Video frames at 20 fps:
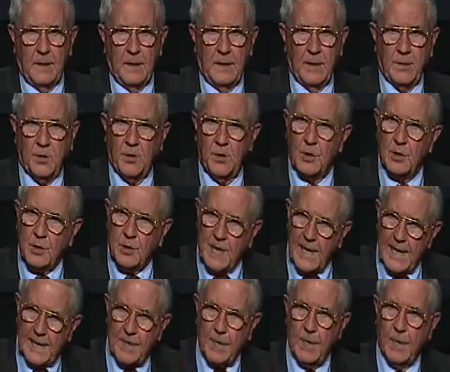It's just
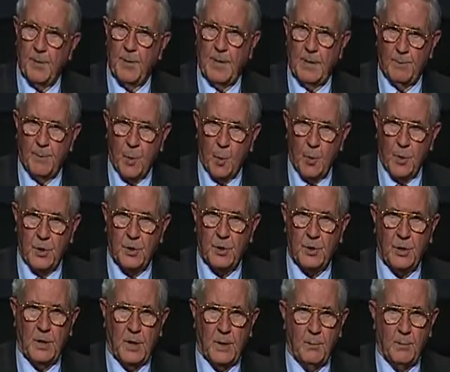like coming aboard
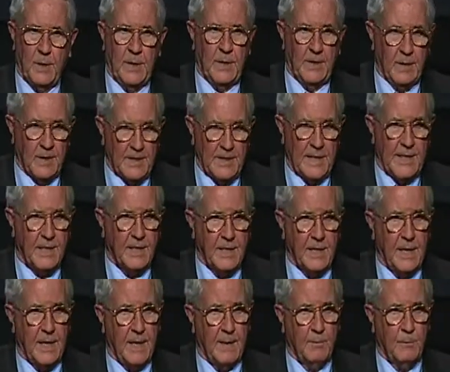ship in the
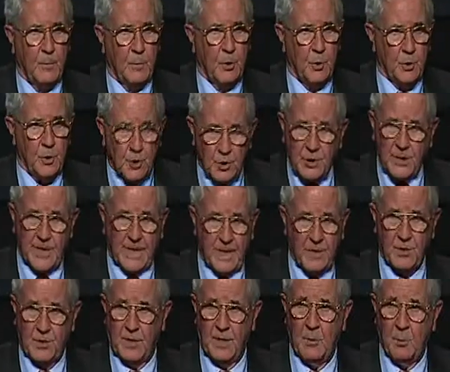daytime. You just
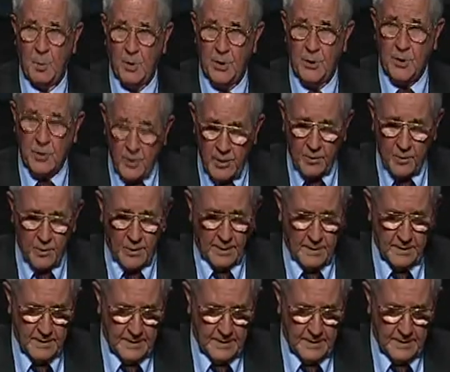can't see what you're doing."